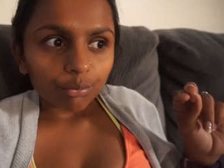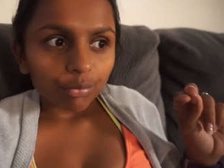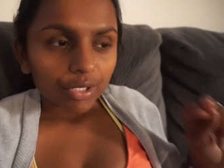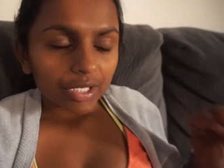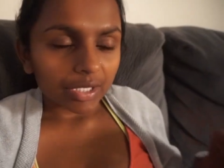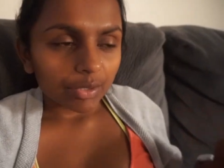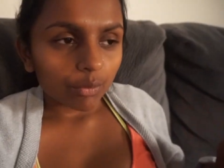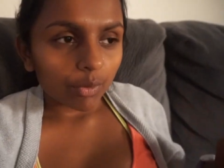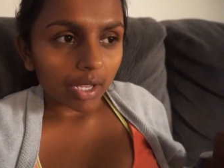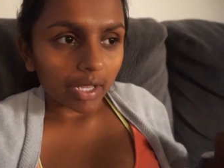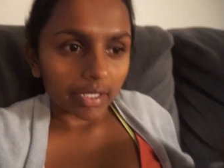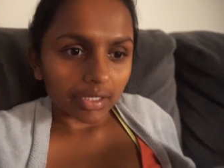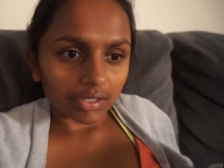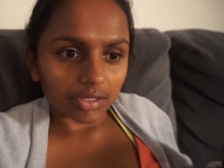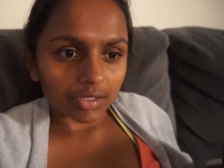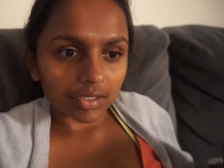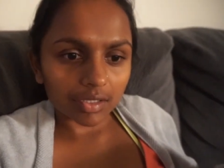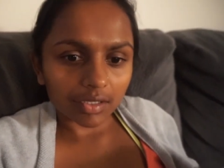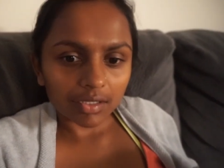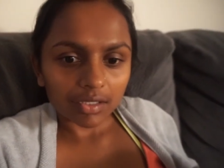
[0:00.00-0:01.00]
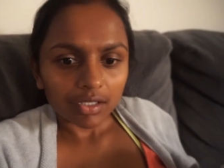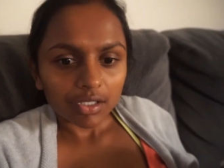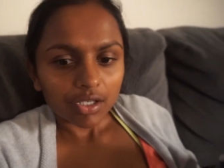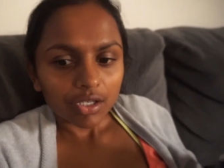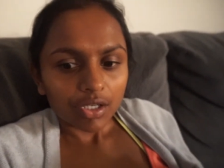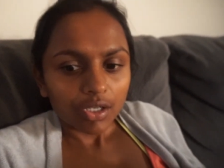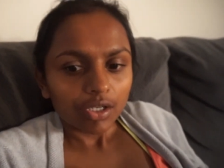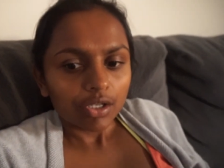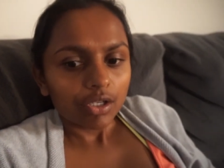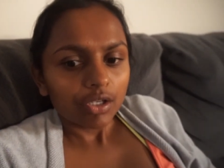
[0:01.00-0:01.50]
We went
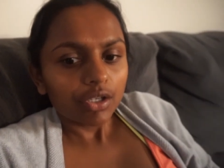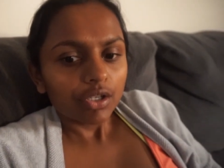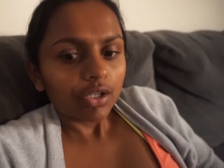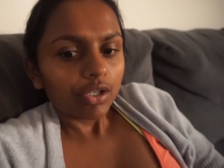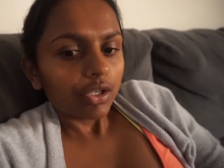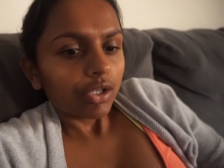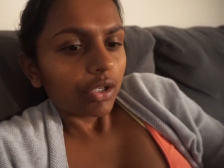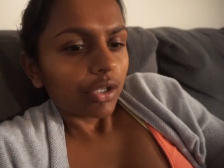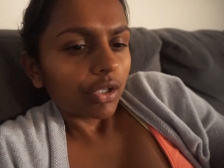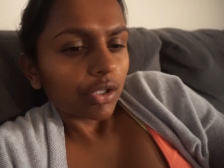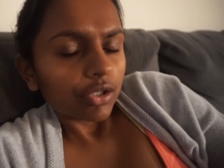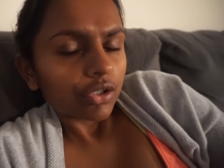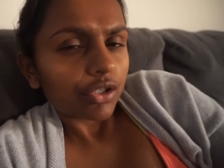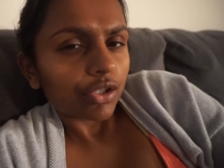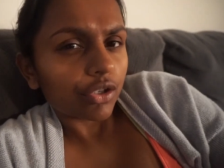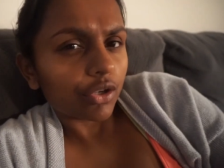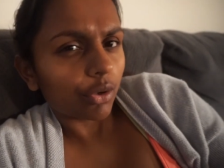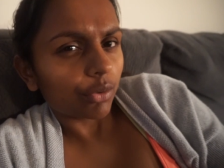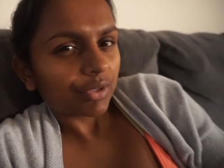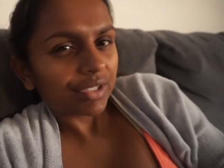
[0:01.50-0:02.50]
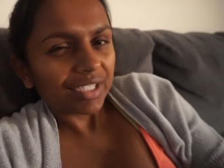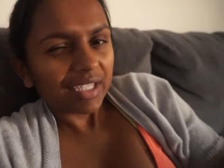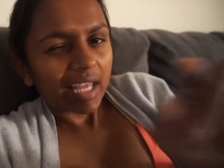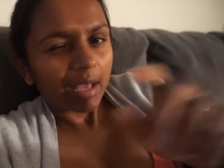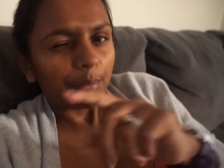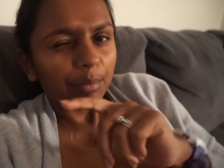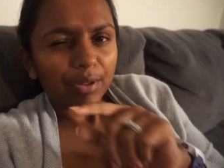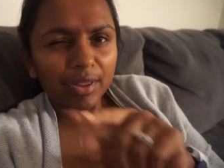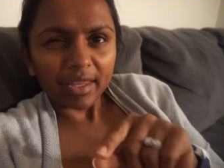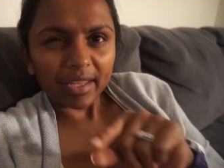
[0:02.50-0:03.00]
to go see
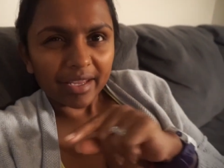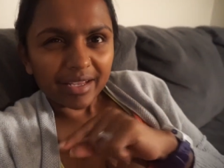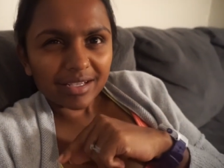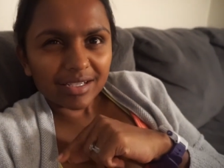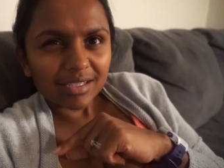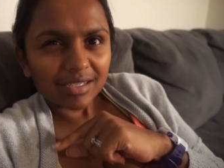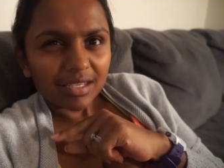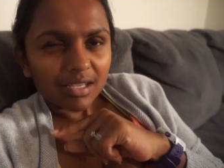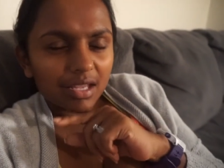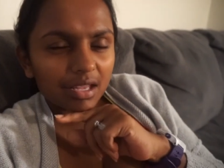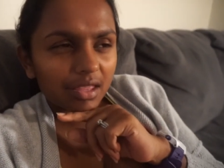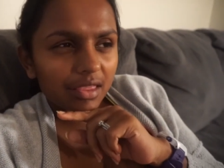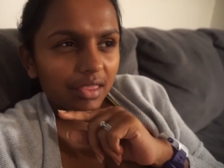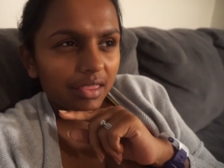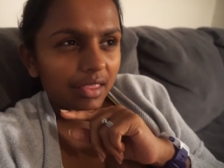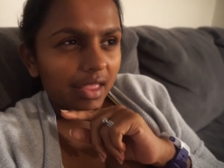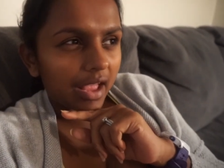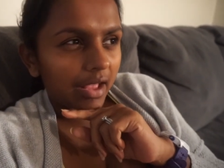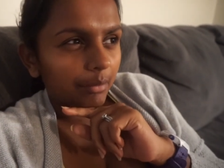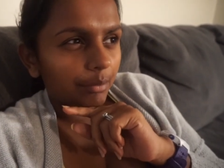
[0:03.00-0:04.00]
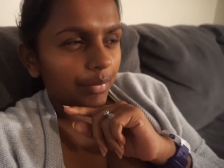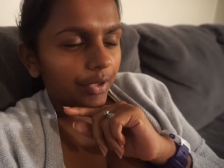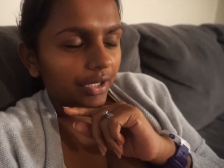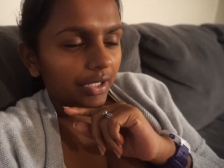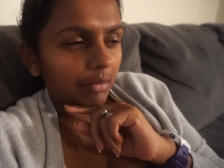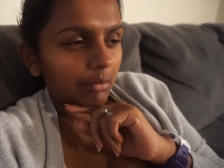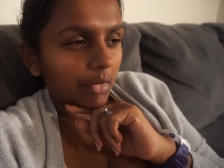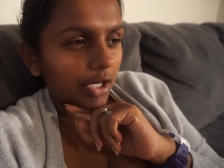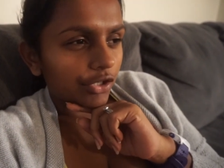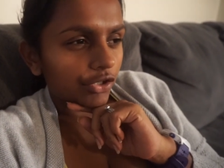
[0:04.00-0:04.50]
that place that
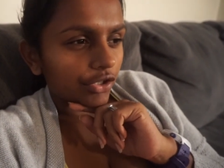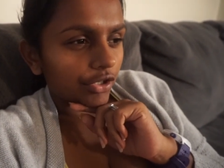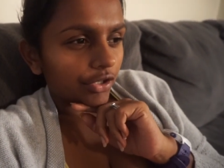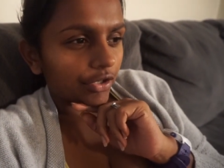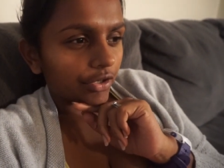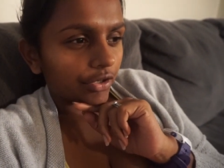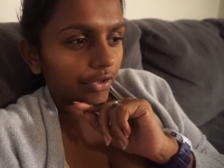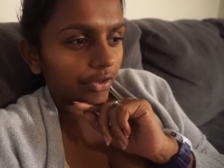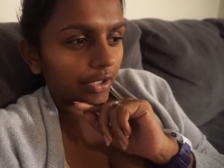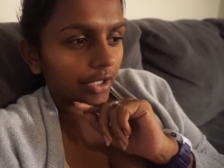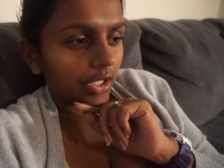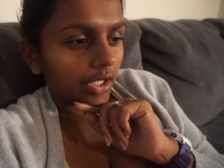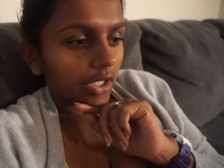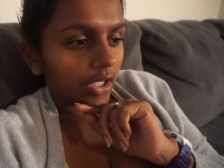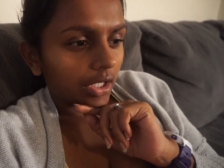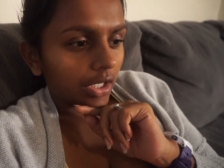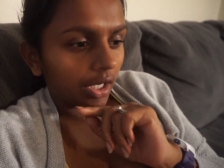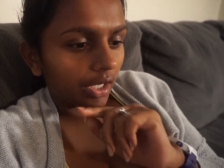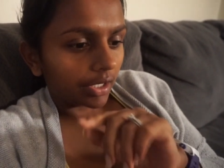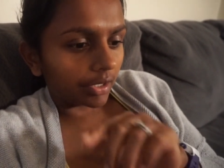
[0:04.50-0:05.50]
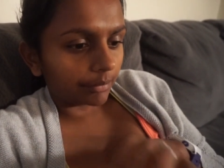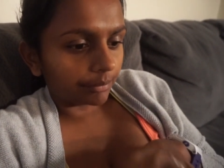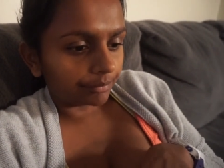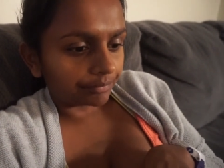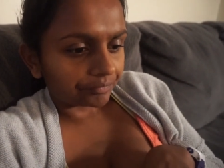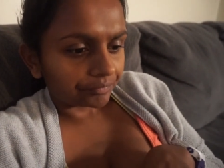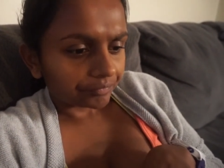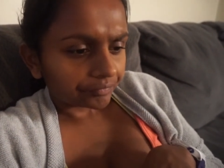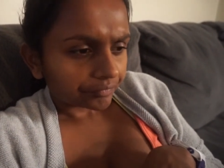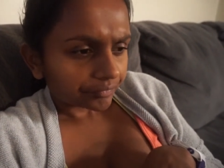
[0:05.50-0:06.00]
Billy mentioned earlier.
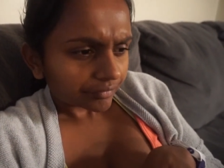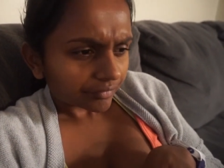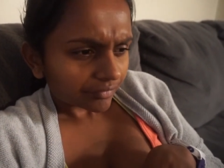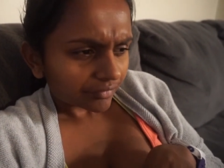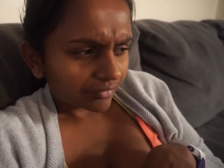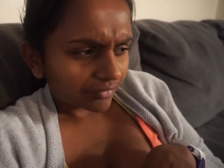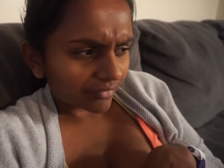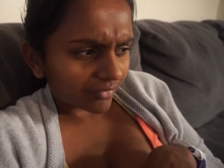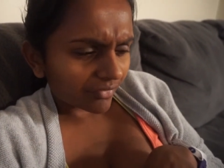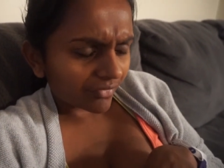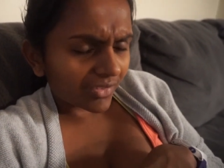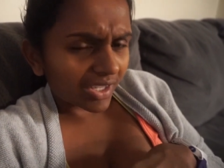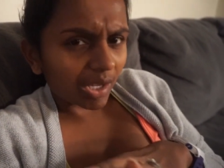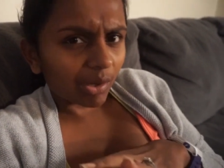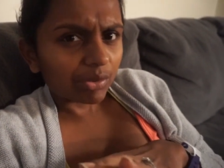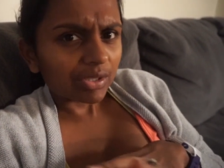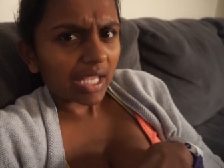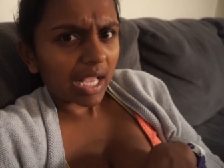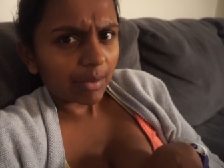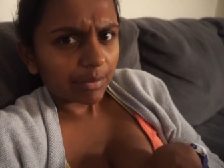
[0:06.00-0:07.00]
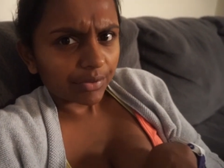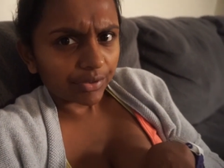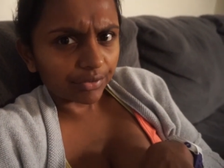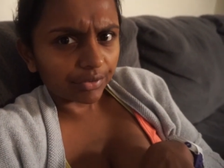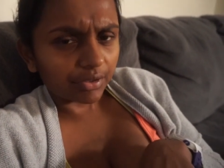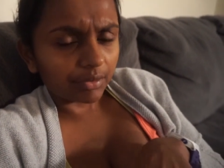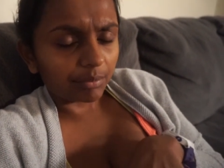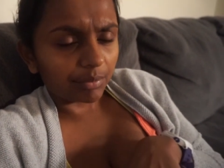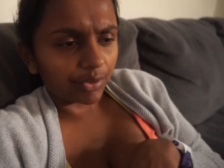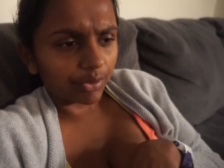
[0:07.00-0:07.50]
Um, that was
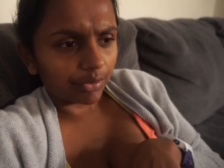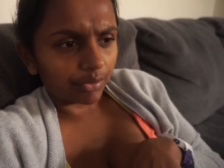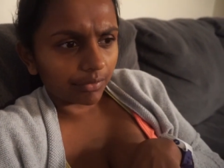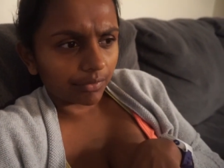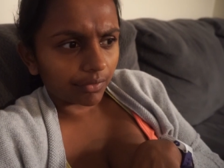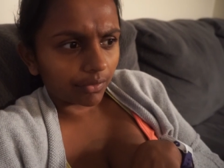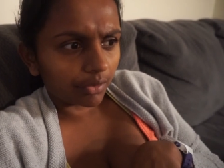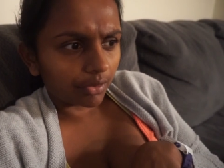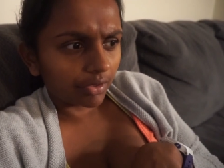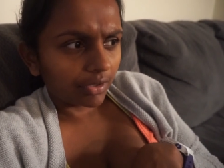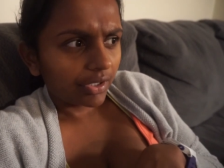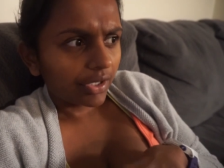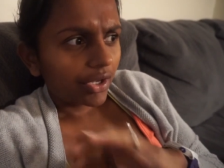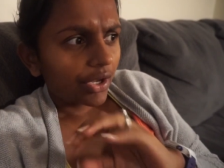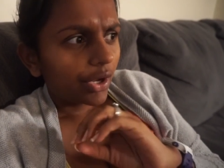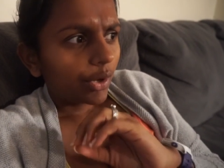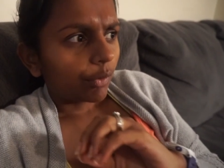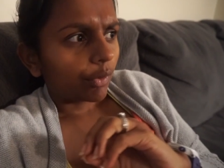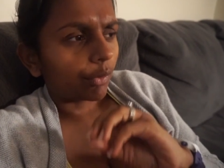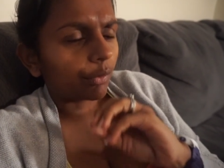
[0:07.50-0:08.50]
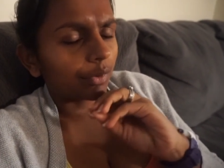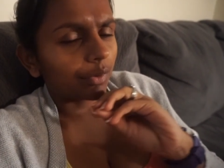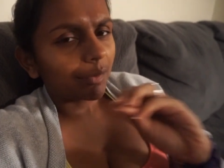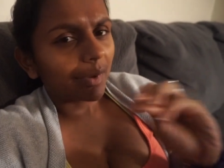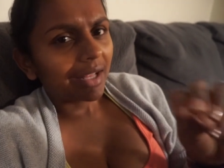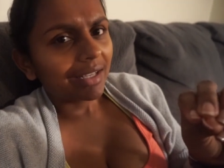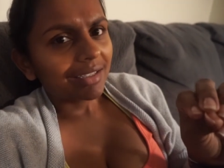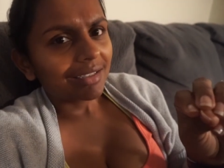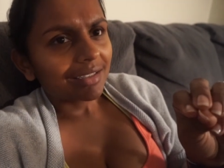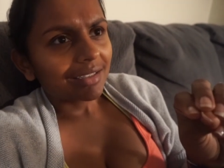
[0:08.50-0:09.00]
absolutely beautiful. Well, we
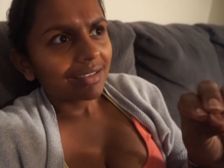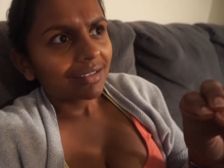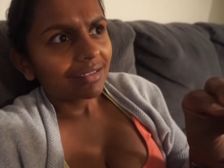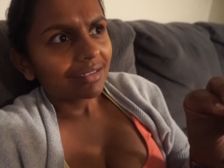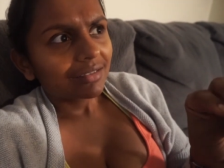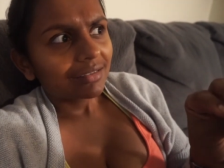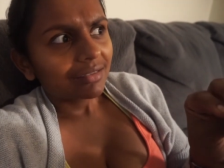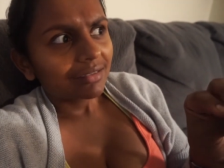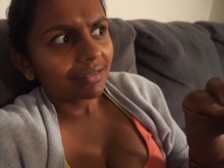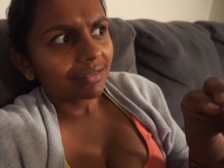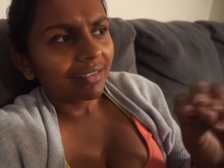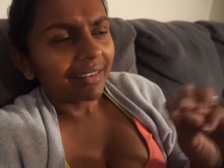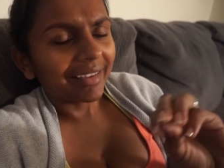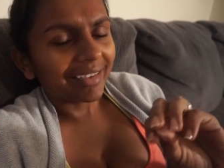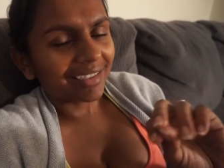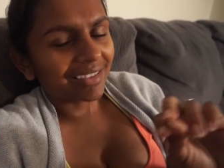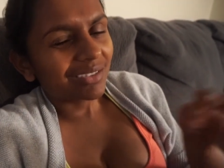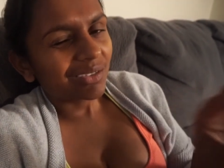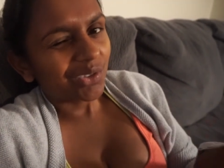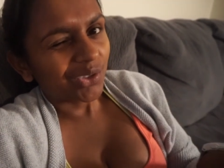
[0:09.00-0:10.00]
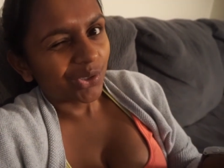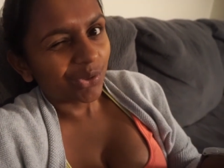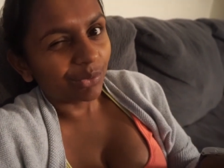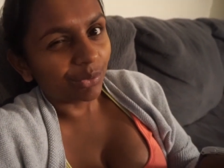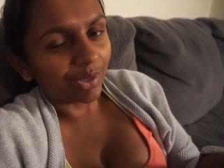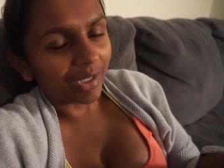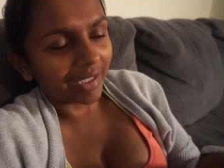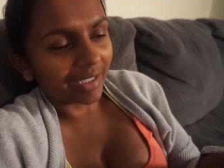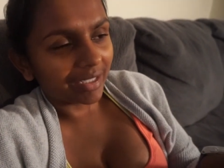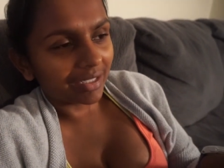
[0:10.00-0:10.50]
went like
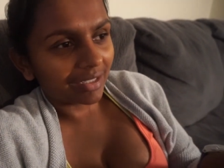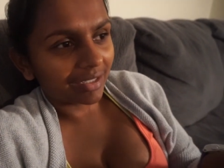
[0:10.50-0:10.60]
too late.